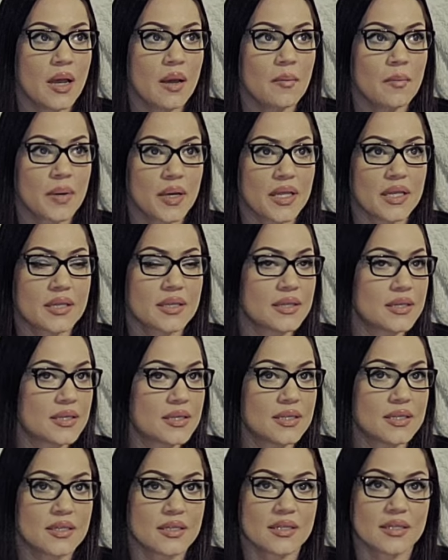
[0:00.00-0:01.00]
But
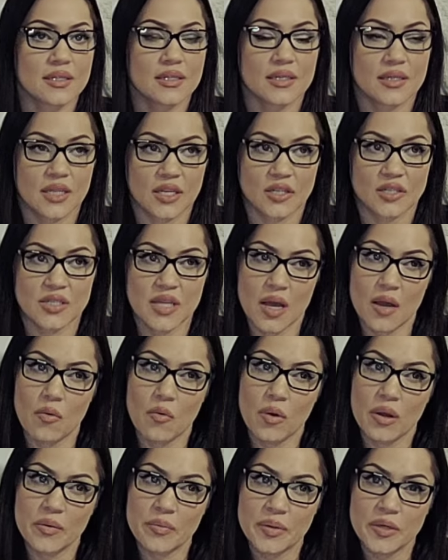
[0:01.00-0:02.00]
there's that
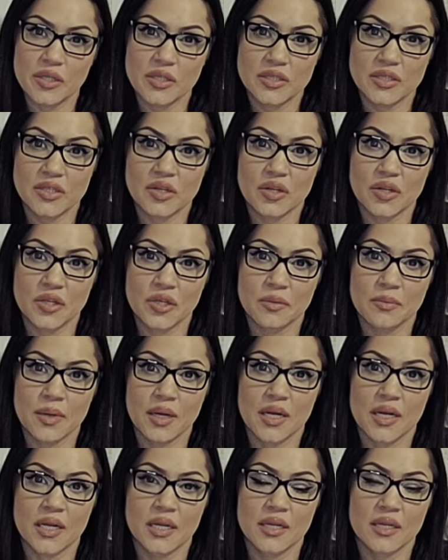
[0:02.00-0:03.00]
one person on your
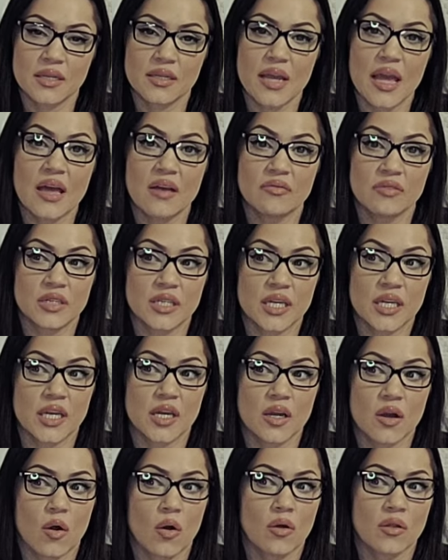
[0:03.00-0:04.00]
mind heavily
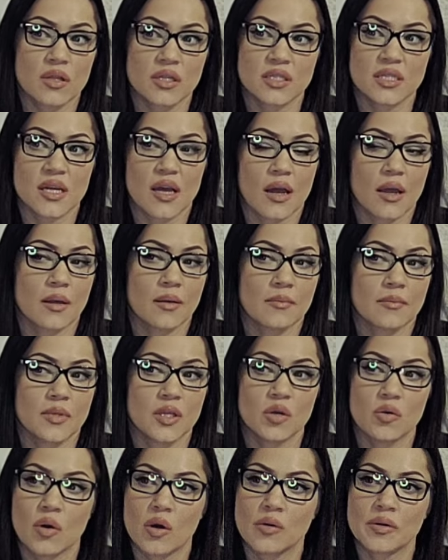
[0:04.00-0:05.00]
all the time.
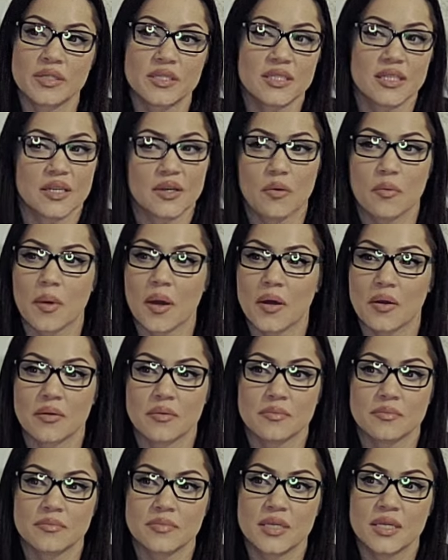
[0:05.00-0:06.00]
You always think about
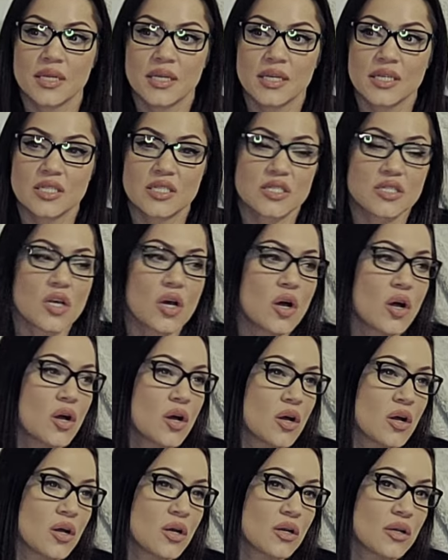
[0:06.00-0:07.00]
them.
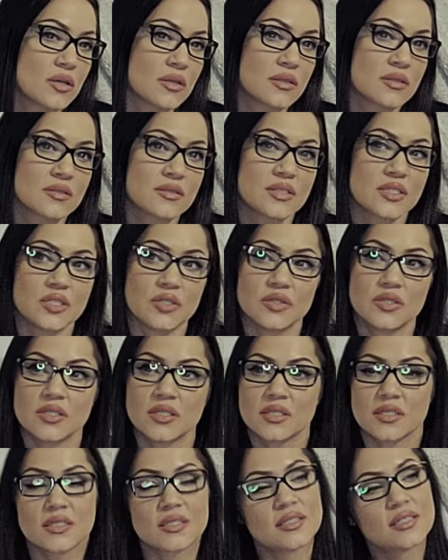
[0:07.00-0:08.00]
Songs, you
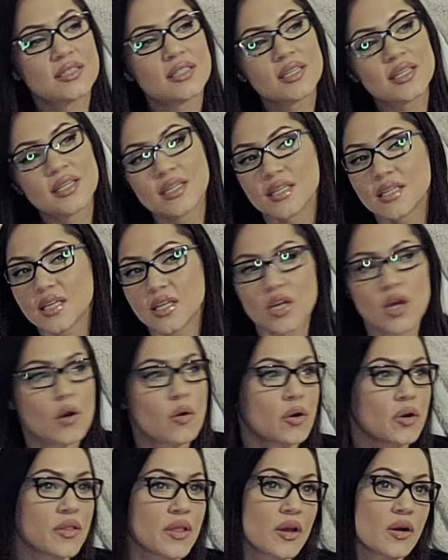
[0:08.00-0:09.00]
just, you know,
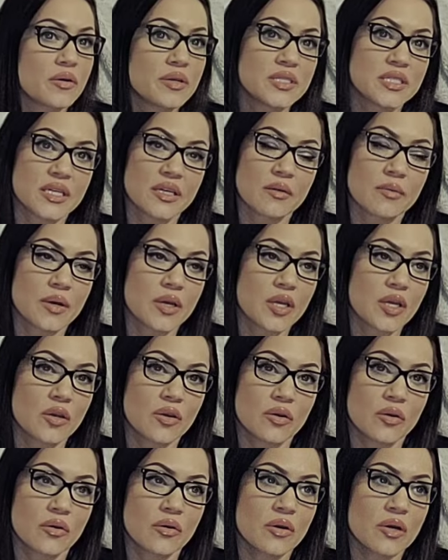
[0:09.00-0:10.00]
or they always think about
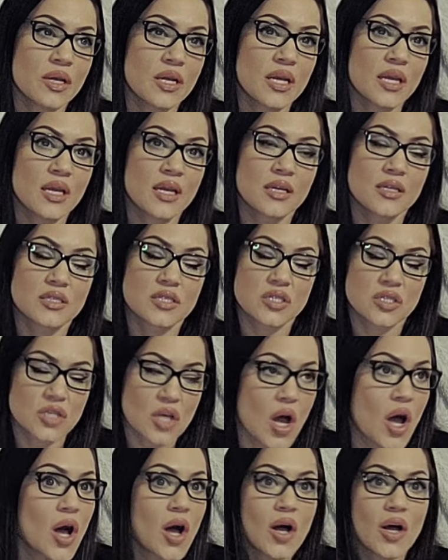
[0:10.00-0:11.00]
you.
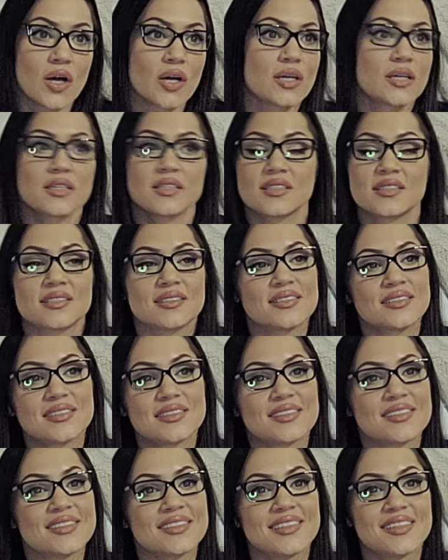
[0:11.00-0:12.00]

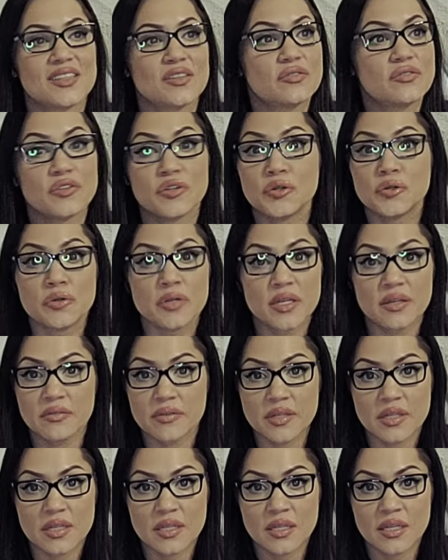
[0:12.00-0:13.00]
Songs, food,
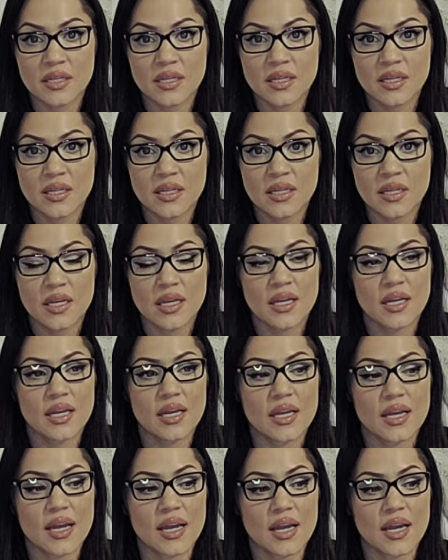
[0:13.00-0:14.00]
even.
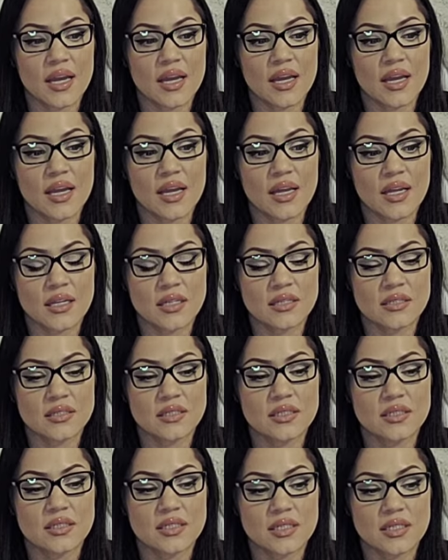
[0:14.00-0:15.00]
And
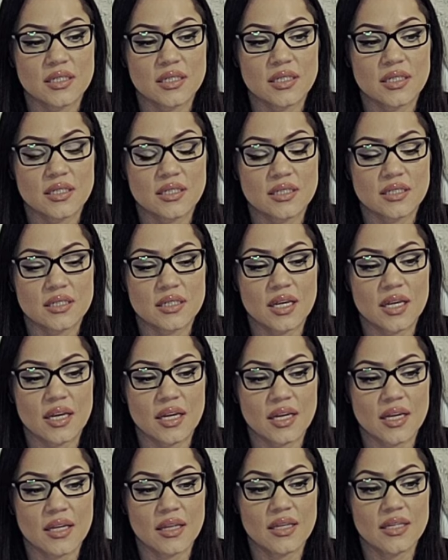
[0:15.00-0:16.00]
it's
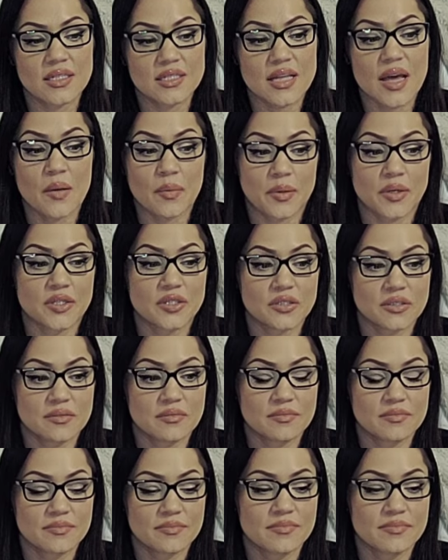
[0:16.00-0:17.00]
like, it's that person.
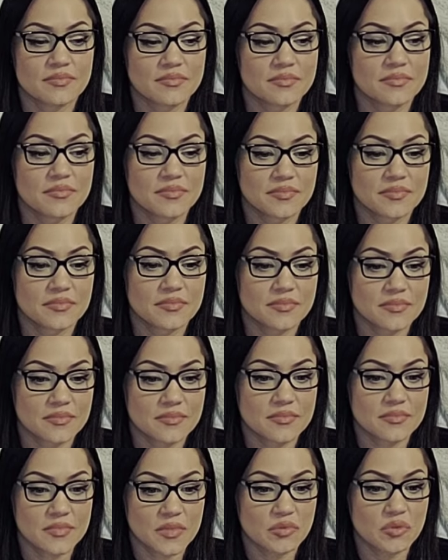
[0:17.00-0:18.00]

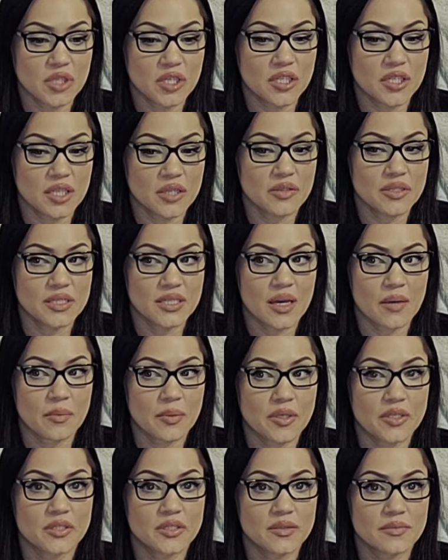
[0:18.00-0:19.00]
I'm telling you, it's that
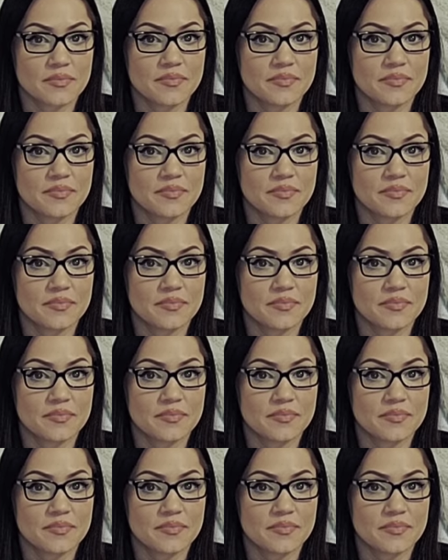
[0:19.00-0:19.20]
person.